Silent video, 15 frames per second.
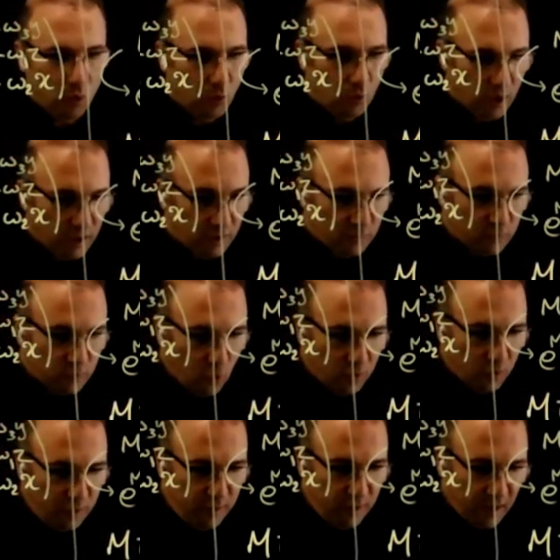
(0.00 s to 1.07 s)
All right,
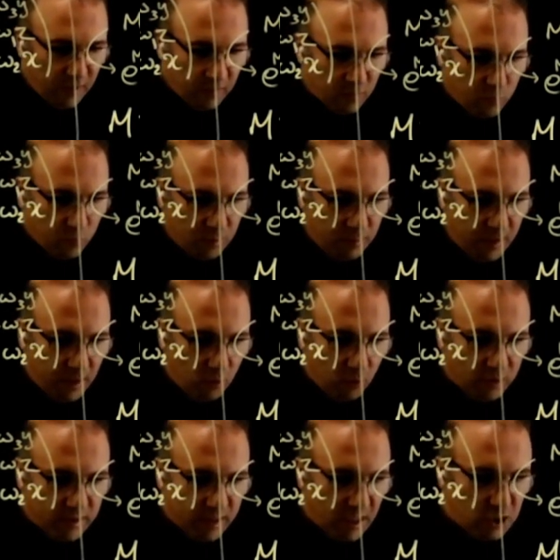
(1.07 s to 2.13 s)
so this would be a
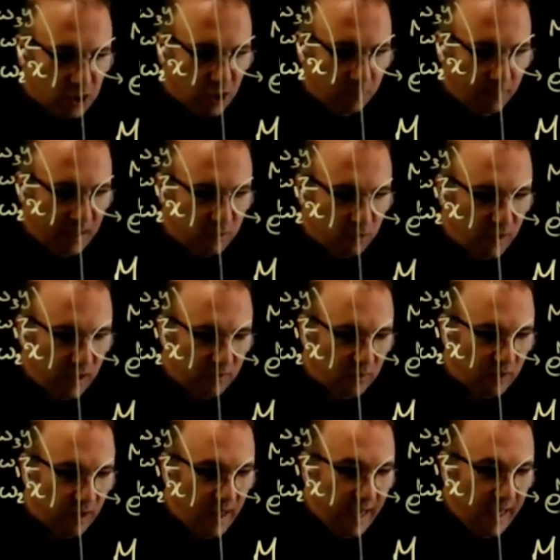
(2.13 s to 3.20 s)
rotation
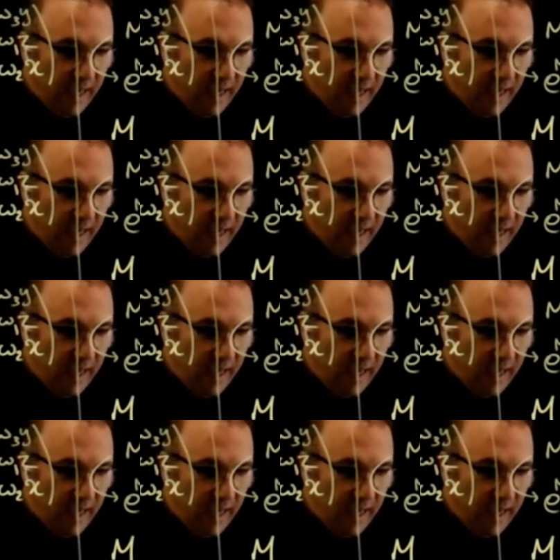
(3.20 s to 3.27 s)
matrix